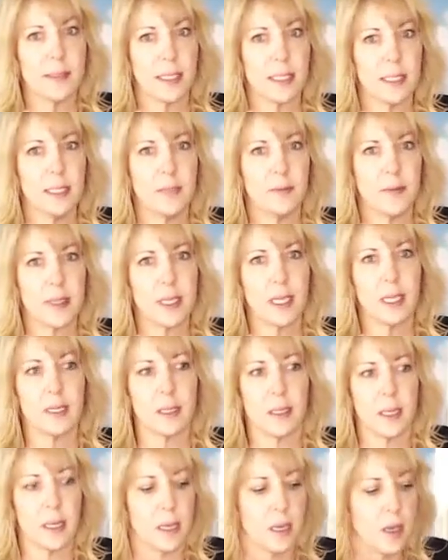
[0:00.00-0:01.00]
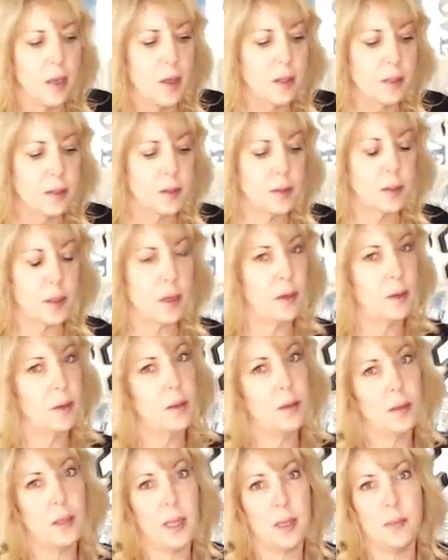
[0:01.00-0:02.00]
significantly.
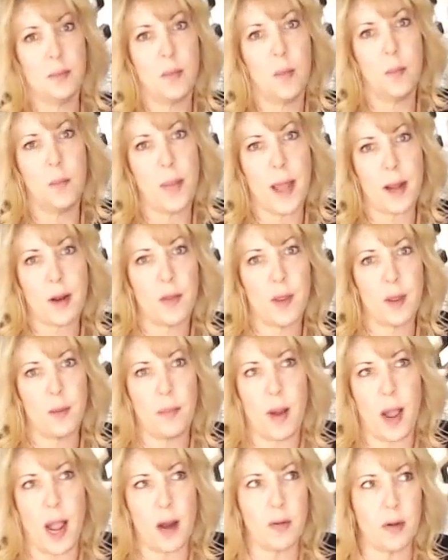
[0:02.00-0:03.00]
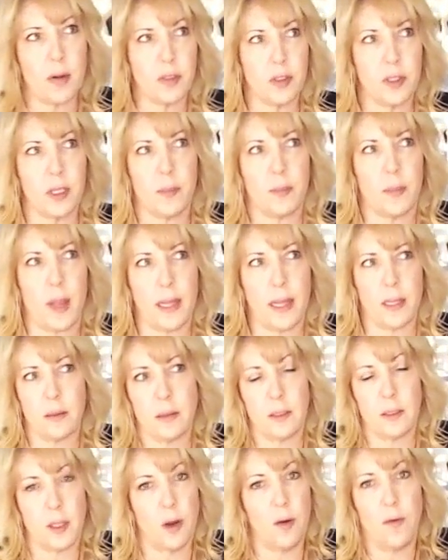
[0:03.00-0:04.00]
So, and better than pirate ship, like
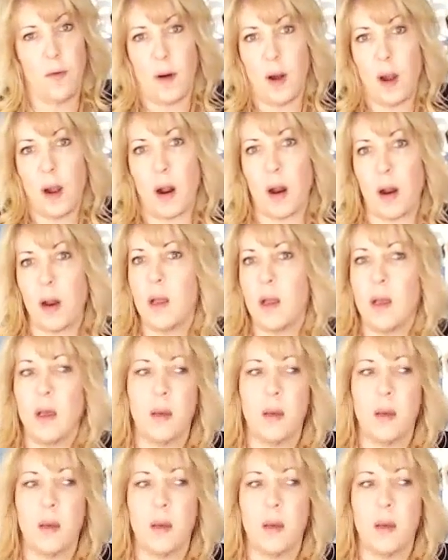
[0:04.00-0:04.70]
so far.